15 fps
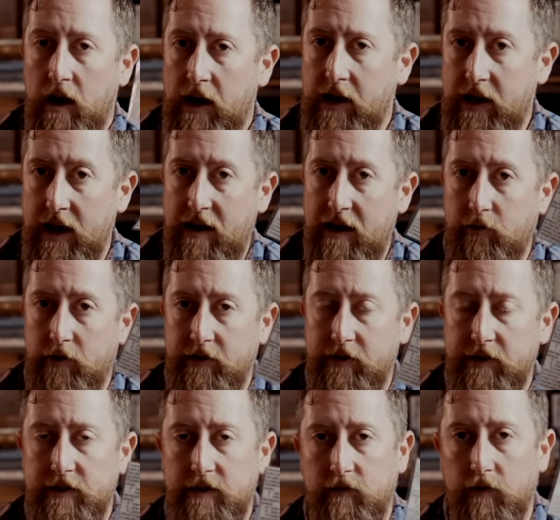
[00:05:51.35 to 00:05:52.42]
And I have one of
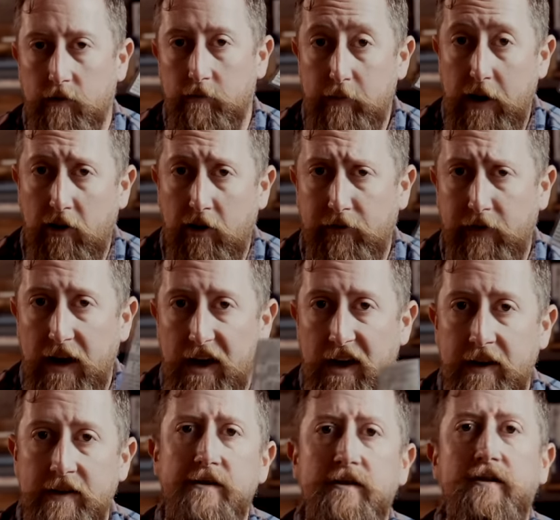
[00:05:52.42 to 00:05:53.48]
these for
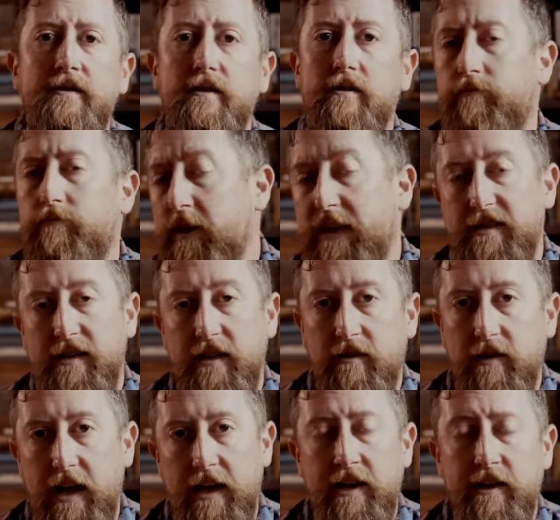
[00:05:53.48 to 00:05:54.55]
Baofengs,
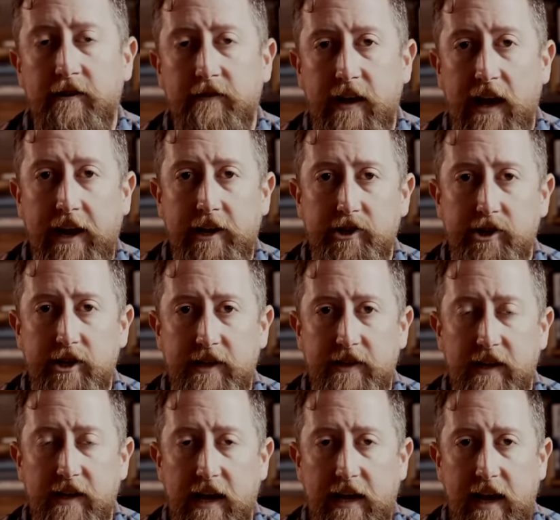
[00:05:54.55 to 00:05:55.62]
basically any of the HTs
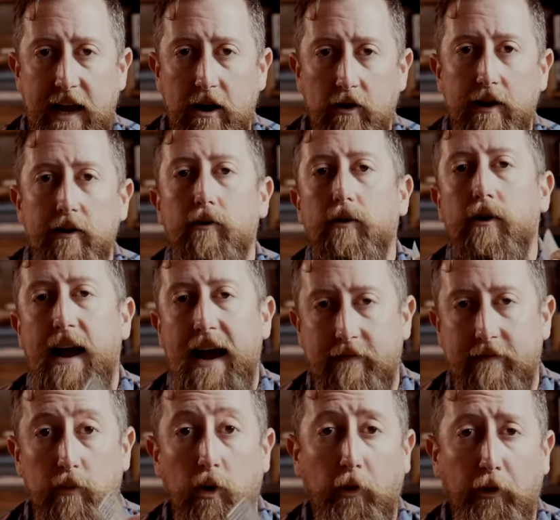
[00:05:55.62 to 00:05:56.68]
that I carry or
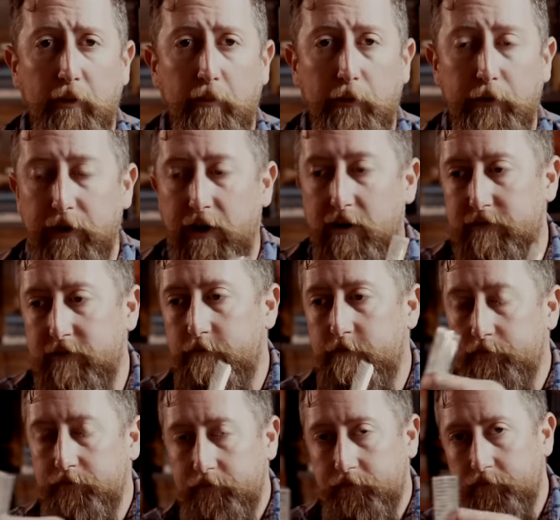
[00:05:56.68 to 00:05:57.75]
have multiples of,
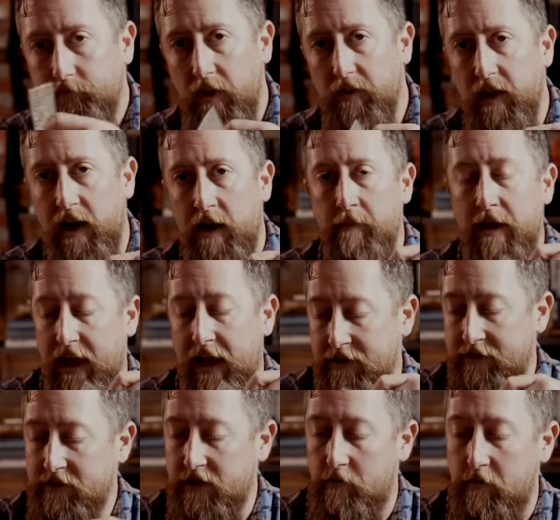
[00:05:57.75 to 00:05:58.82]
that I may
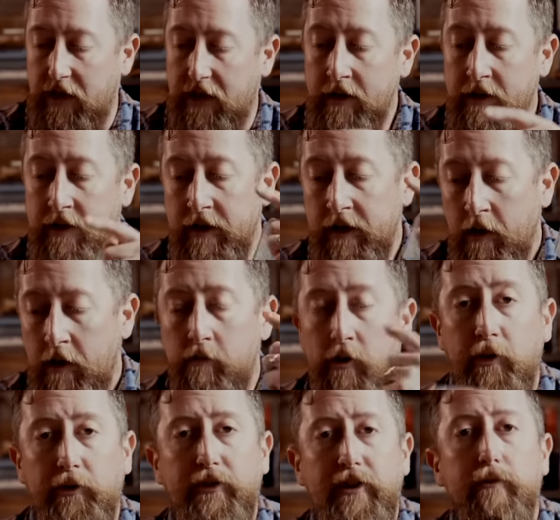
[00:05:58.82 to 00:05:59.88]
hand somebody.
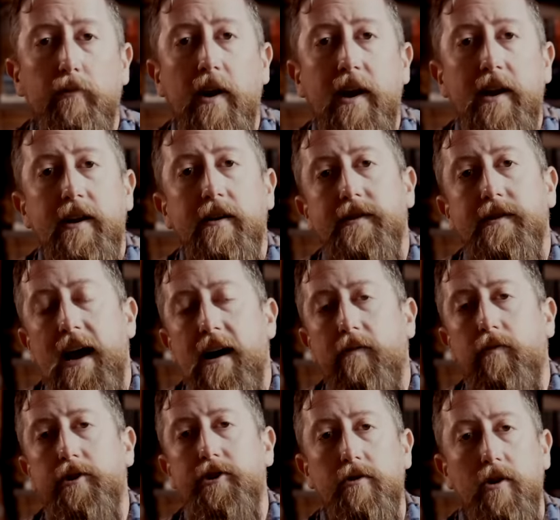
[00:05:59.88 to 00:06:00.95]
Most of these radios
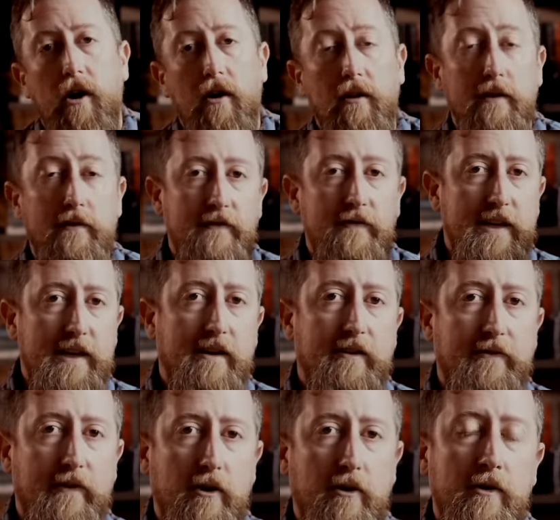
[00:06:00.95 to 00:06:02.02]
have what you call a
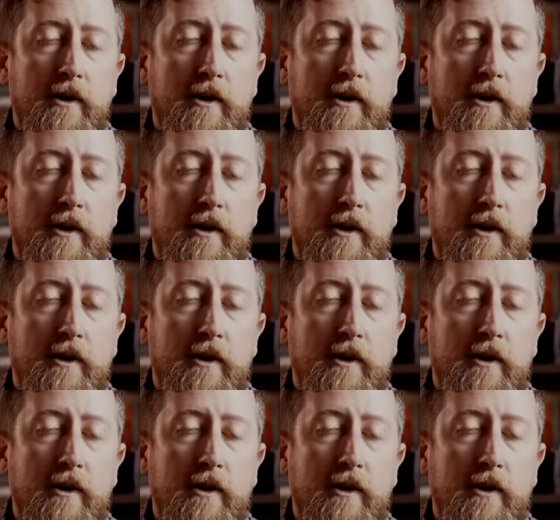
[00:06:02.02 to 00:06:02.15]
VFO.